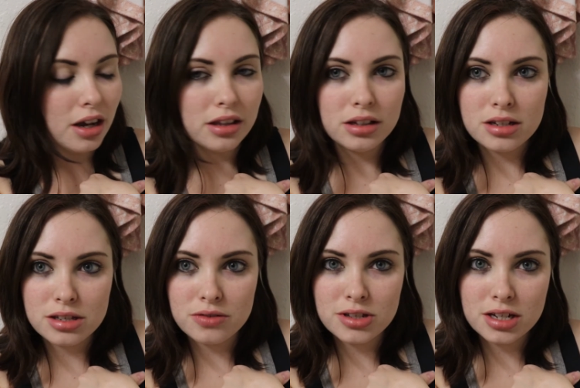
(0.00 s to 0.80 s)
And then
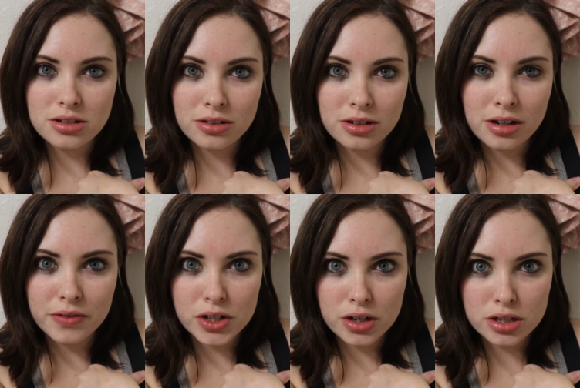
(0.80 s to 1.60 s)
as soon as I turn it
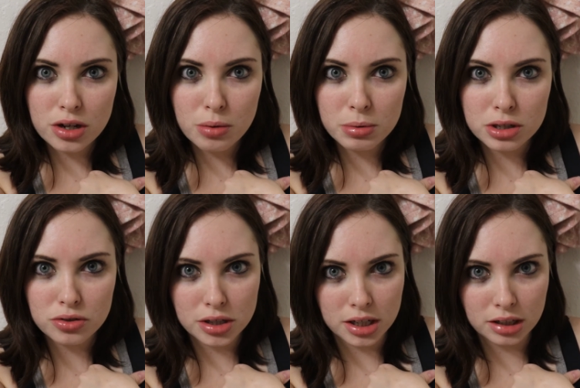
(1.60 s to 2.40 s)
off, he tries to open the
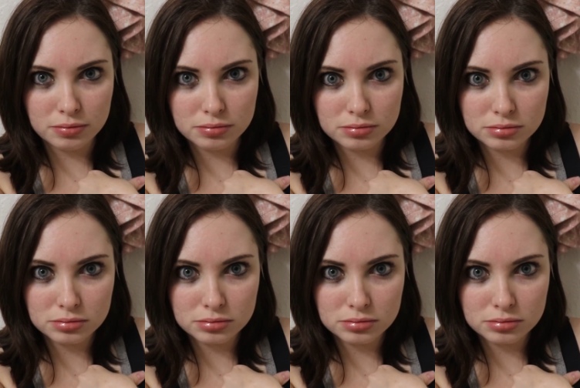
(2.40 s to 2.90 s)
drain again.